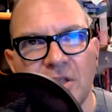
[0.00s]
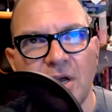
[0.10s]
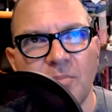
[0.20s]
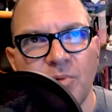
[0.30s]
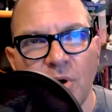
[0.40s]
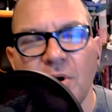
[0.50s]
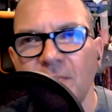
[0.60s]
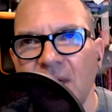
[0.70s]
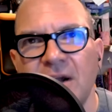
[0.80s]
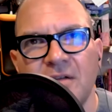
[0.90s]
the pro
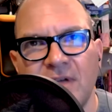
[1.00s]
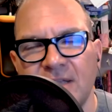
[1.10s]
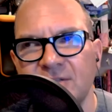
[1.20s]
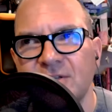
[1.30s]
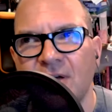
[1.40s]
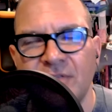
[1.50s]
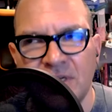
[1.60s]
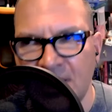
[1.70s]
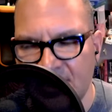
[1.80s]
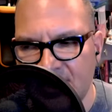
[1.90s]
competitive ends of the
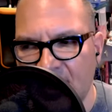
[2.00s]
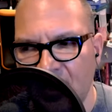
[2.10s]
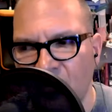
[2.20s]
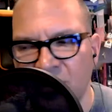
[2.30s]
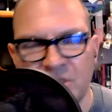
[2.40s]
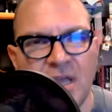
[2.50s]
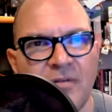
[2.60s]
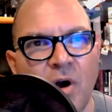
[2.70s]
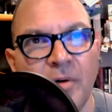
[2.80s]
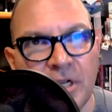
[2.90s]
DSA, which they have
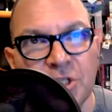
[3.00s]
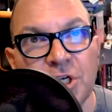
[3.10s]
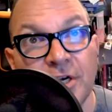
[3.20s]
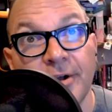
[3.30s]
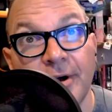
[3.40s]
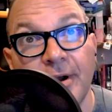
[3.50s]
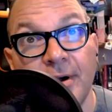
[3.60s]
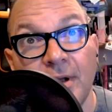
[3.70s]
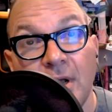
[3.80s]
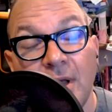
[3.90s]
already cheated on.
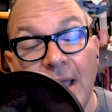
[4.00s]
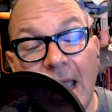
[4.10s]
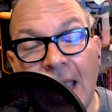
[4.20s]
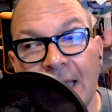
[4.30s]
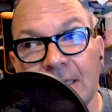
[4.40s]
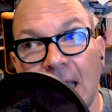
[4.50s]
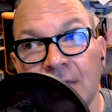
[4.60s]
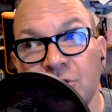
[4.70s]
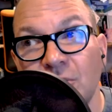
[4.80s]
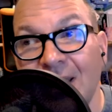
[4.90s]
And
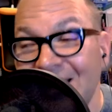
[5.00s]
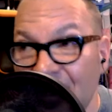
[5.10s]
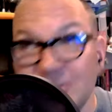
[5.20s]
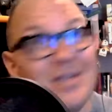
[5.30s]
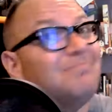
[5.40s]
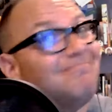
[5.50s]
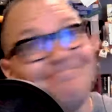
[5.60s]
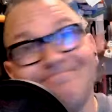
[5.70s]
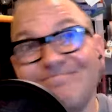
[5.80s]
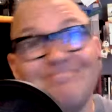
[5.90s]
and so like there's a
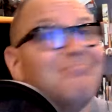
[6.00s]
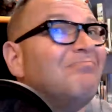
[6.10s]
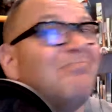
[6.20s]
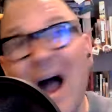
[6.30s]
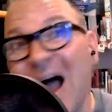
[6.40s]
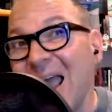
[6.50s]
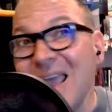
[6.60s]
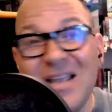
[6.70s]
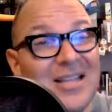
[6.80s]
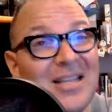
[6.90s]

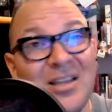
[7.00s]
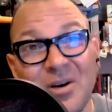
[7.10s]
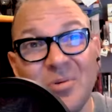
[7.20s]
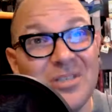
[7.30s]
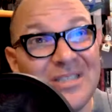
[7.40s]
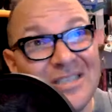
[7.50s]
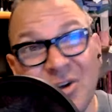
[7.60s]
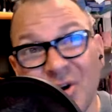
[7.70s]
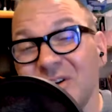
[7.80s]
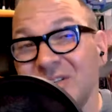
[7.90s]
by you know
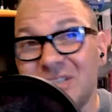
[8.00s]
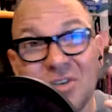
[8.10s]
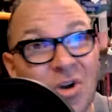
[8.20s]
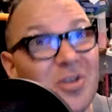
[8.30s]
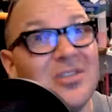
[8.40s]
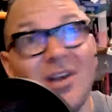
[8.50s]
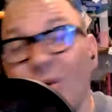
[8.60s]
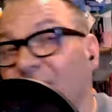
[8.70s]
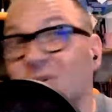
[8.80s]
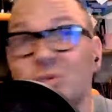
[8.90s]
nerds nerds and
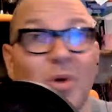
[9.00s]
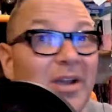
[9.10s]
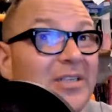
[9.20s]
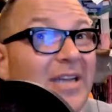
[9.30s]
lawyers working